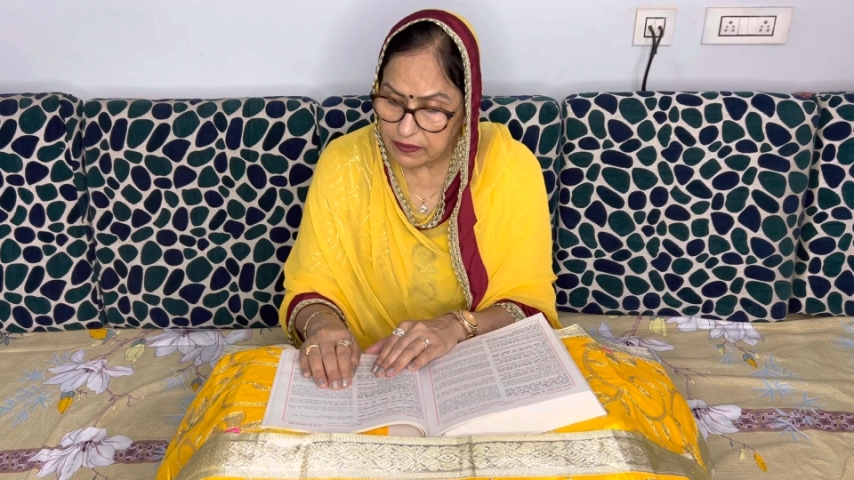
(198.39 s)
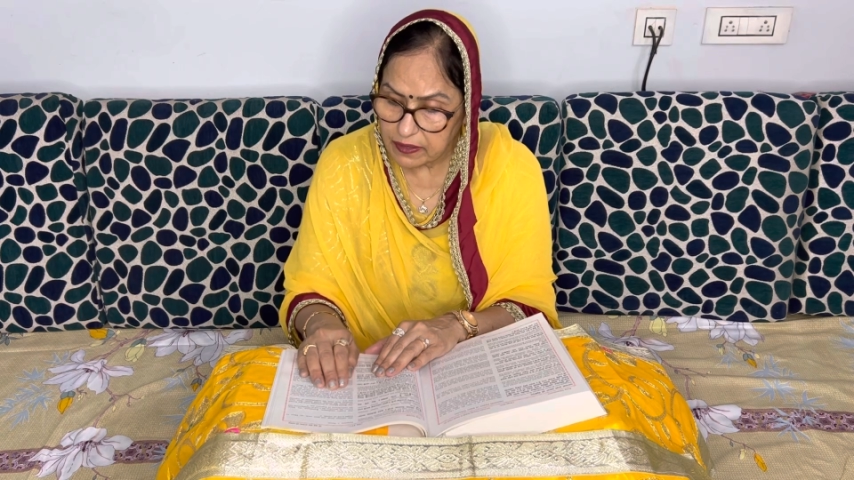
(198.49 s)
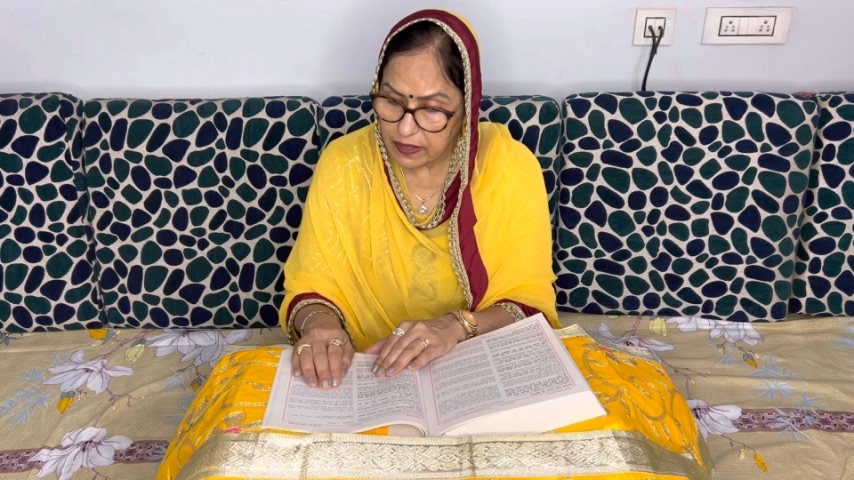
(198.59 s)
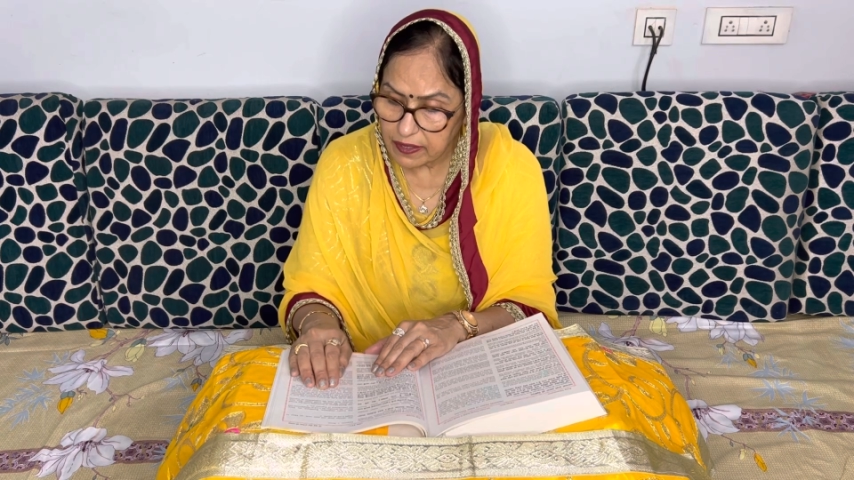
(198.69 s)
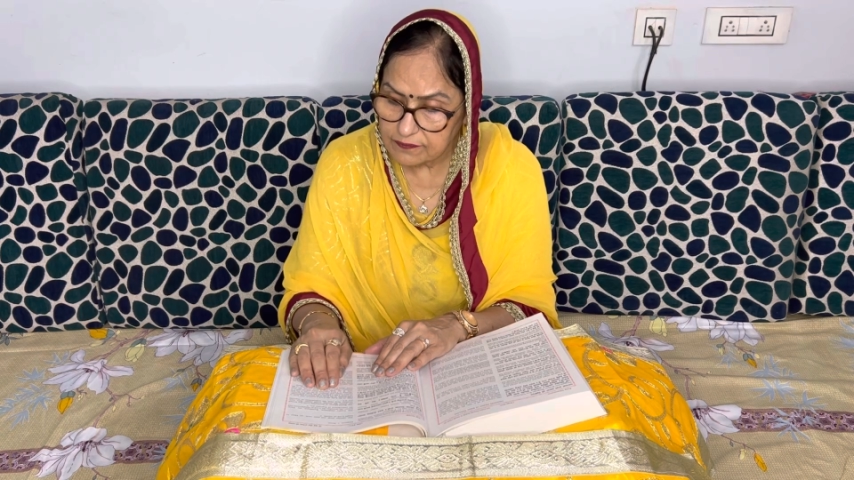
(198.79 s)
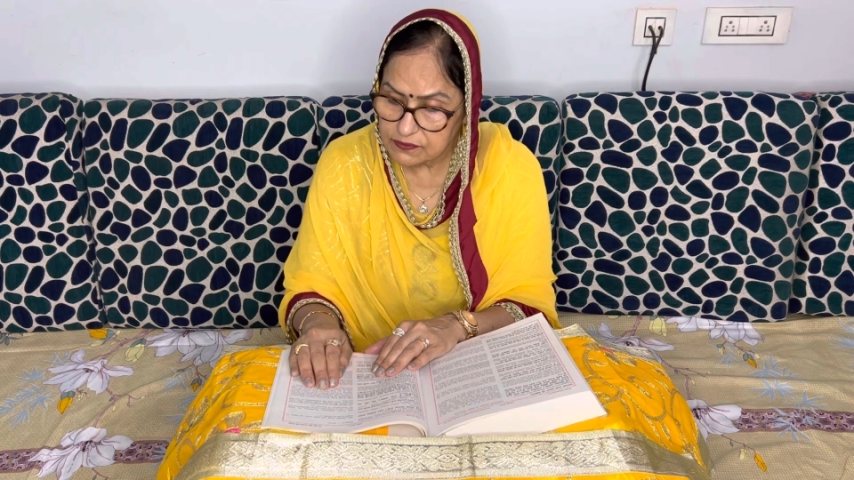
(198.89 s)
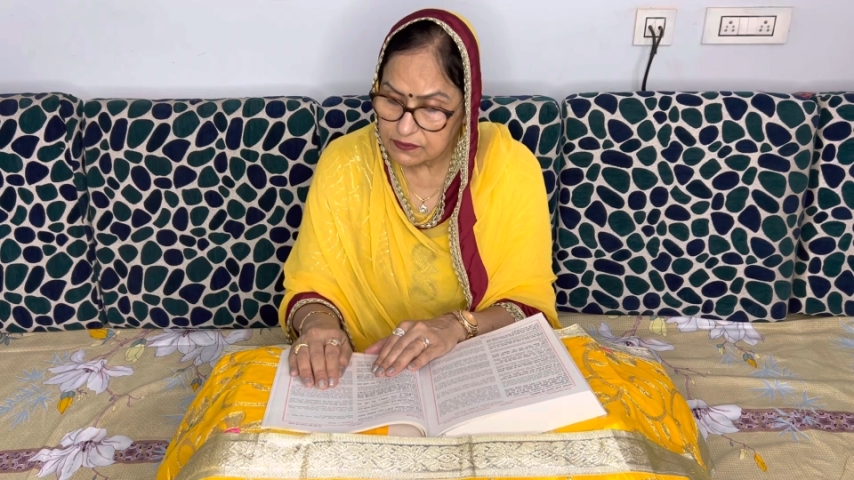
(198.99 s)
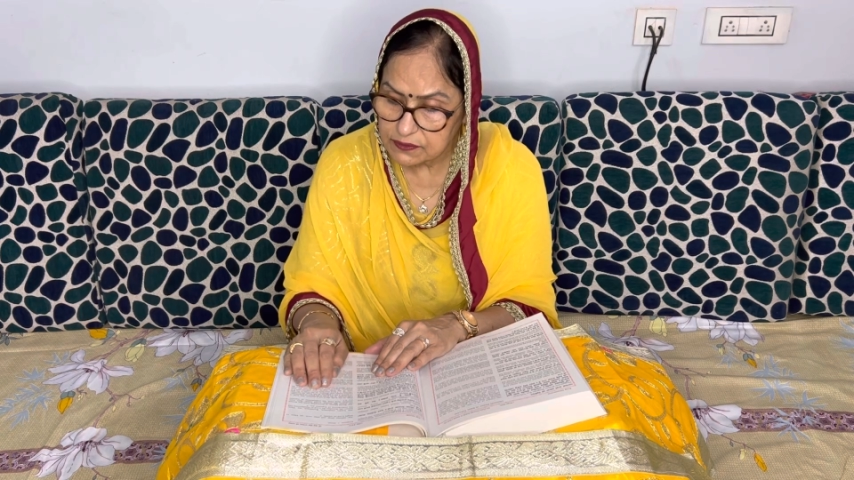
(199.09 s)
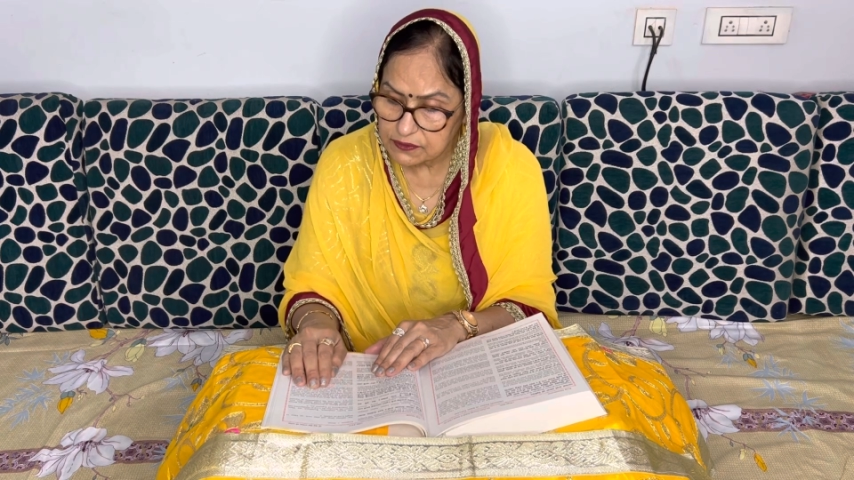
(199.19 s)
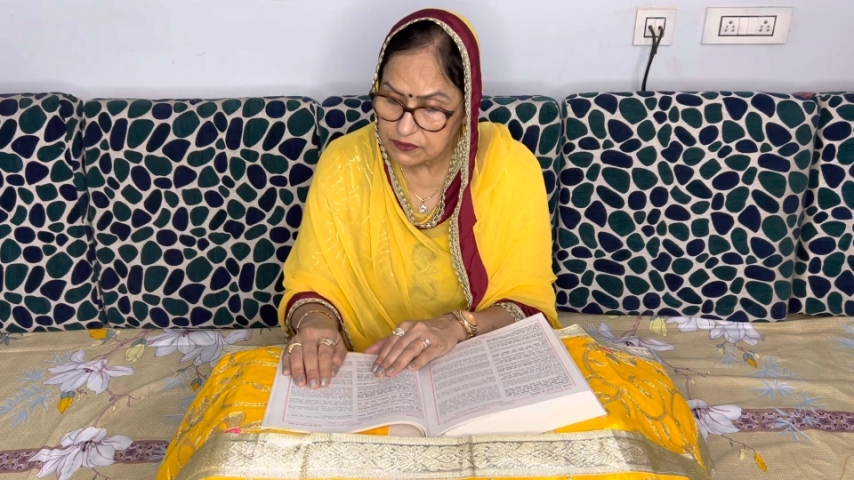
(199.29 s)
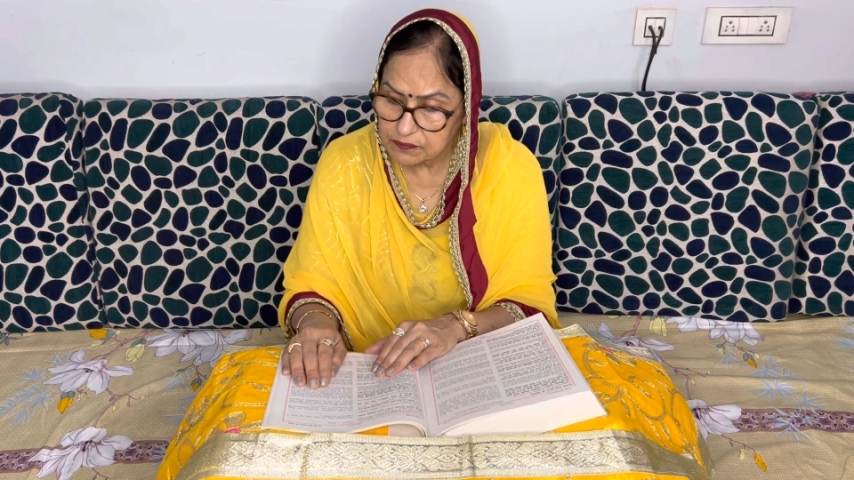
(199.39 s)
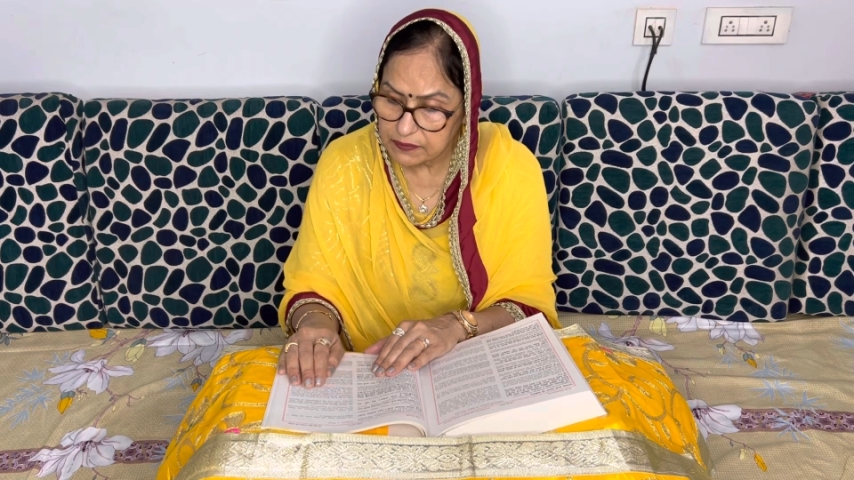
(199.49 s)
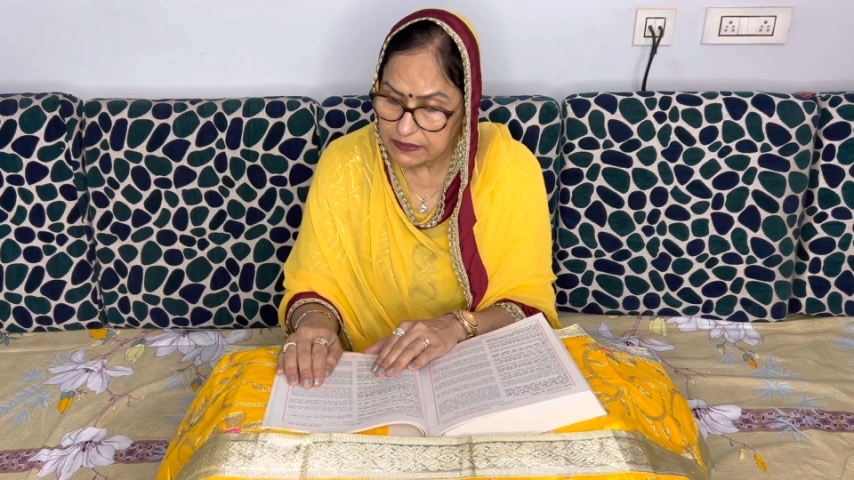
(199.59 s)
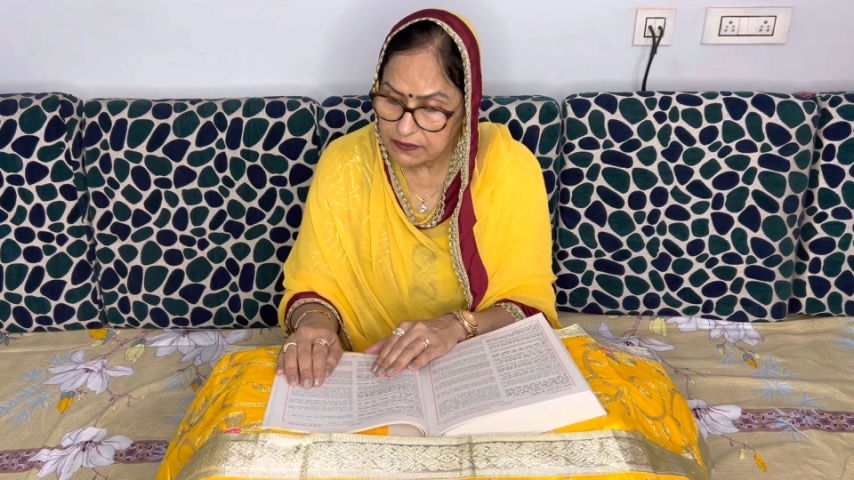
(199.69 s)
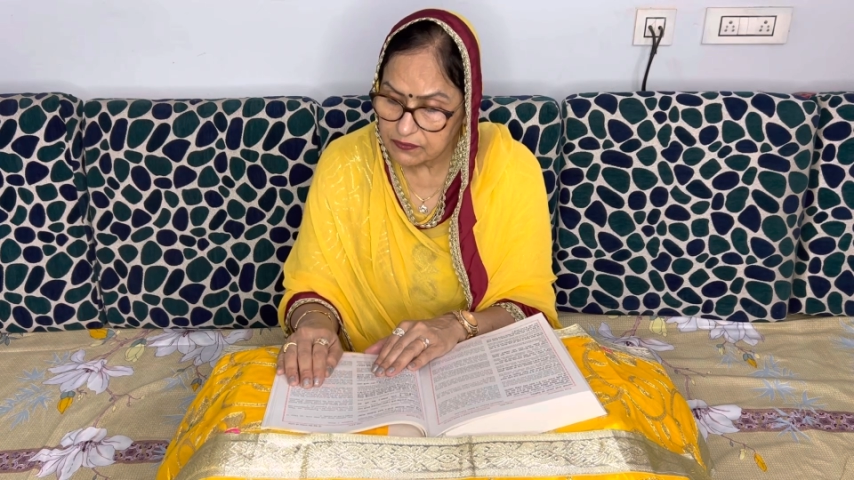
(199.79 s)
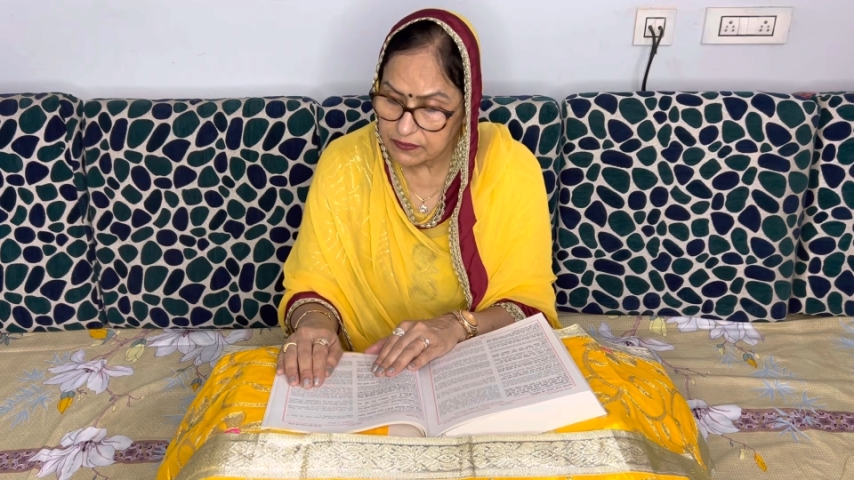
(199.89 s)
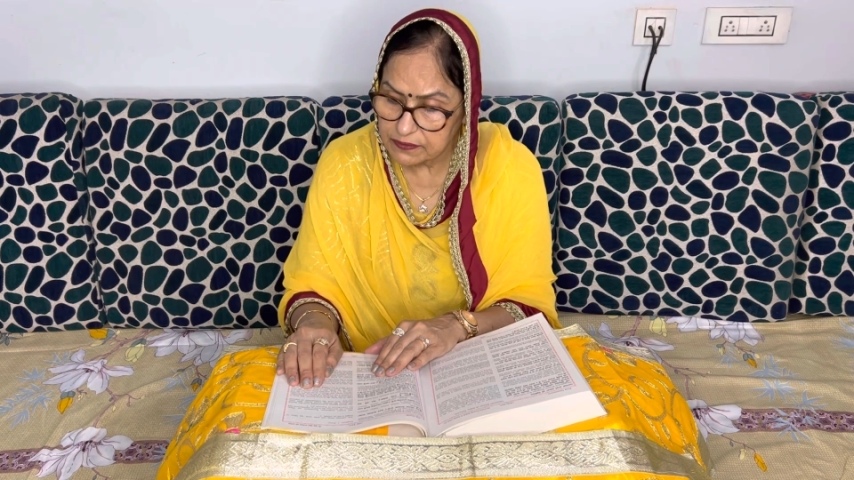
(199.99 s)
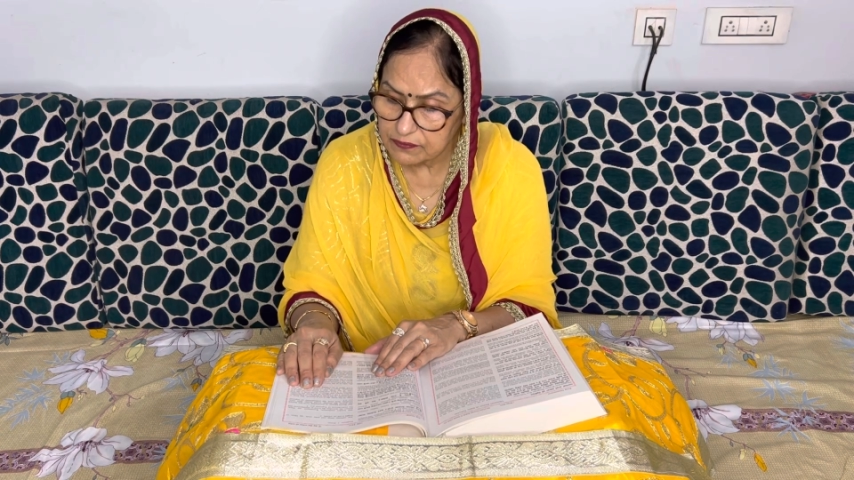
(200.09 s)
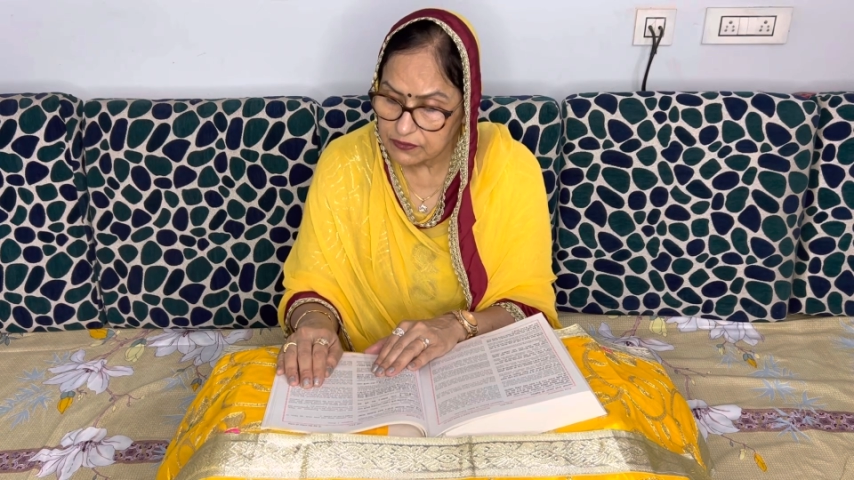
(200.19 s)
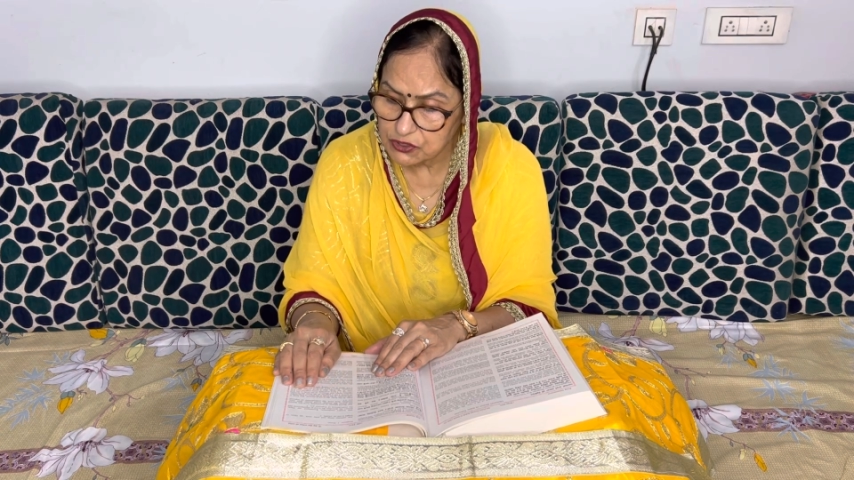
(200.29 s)
I have searched many
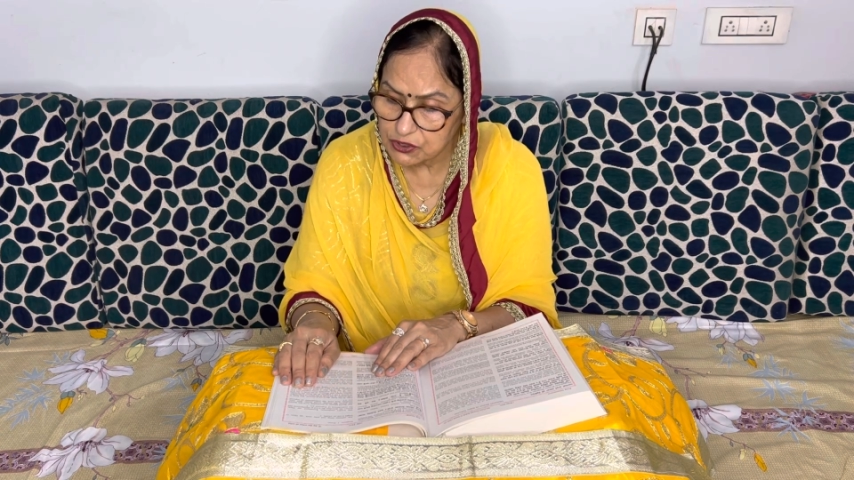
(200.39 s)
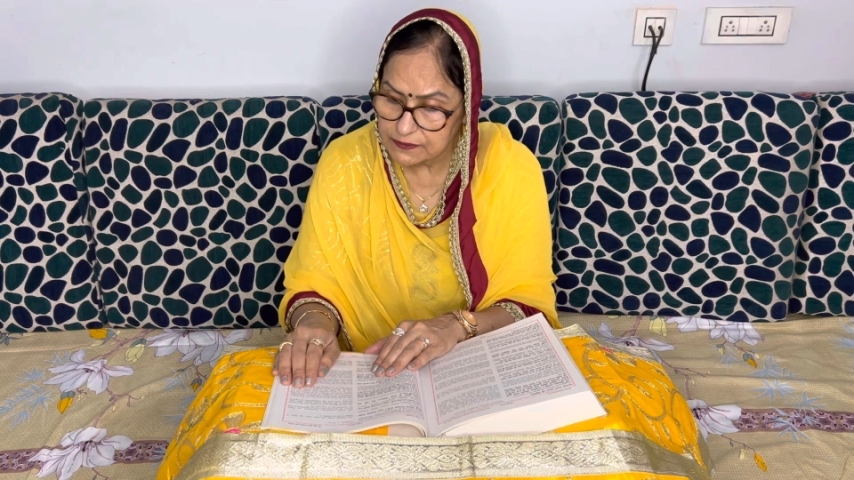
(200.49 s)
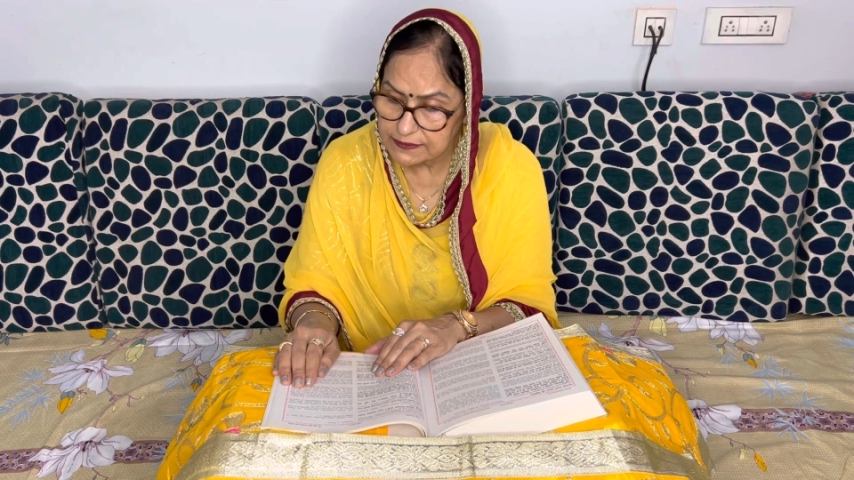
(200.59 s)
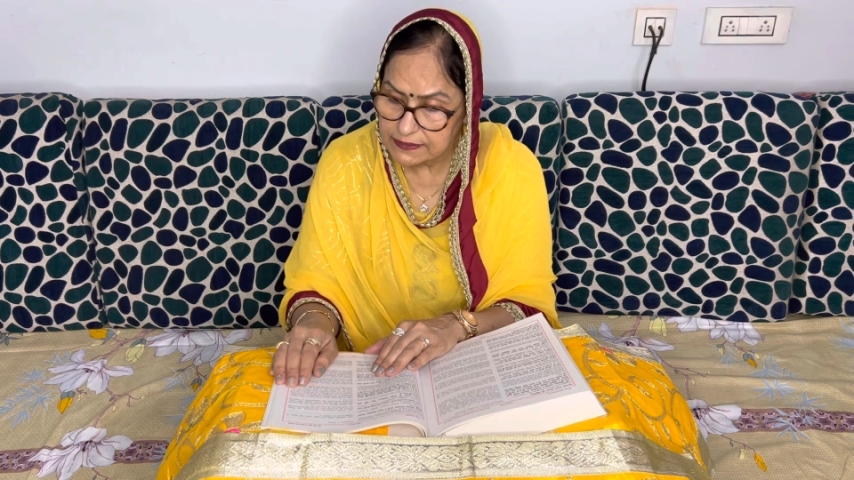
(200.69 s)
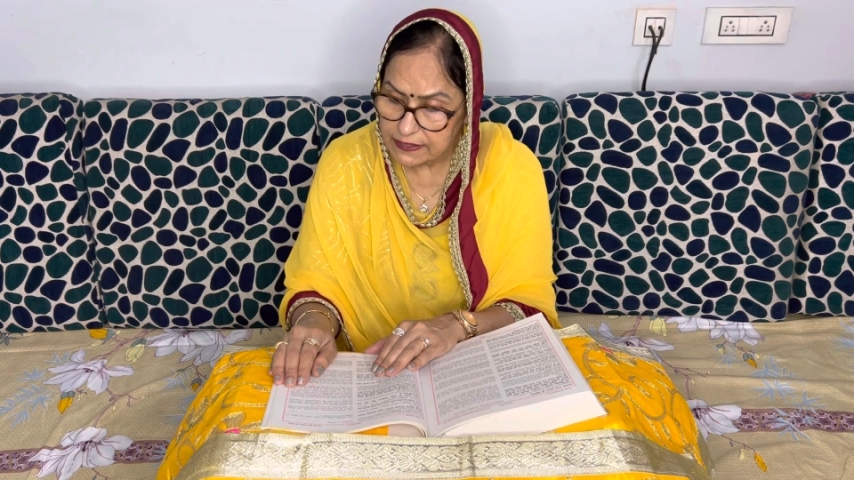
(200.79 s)
regions